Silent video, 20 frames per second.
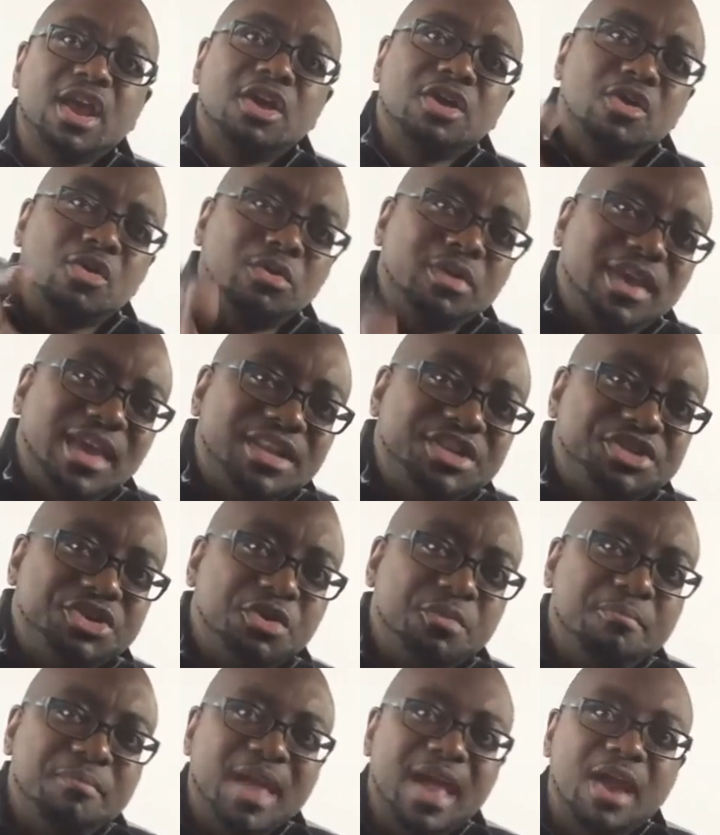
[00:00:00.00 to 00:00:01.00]
Go get your
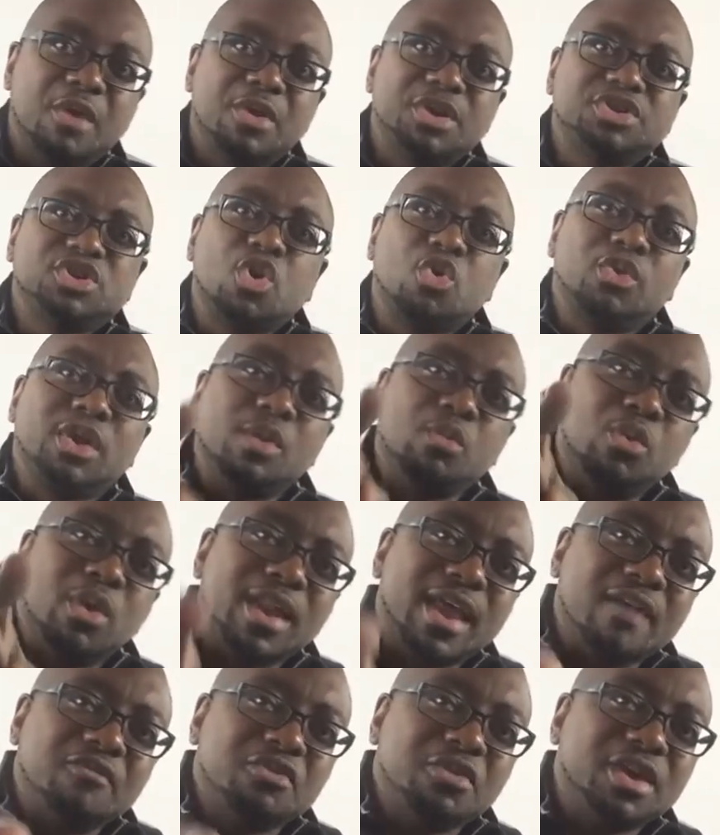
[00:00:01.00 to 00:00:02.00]
marriage. Go get
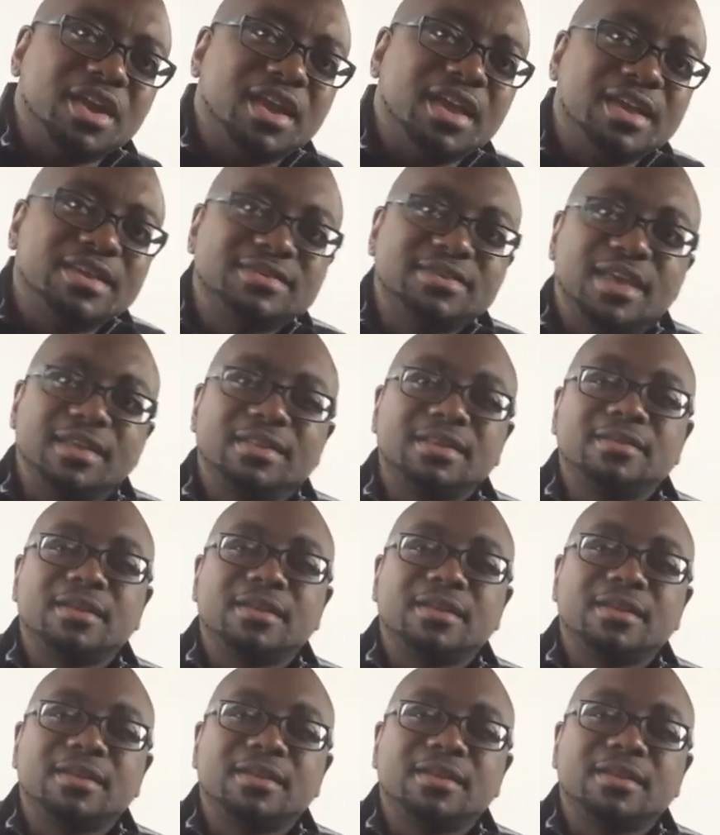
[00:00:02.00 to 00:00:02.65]
whatever it is that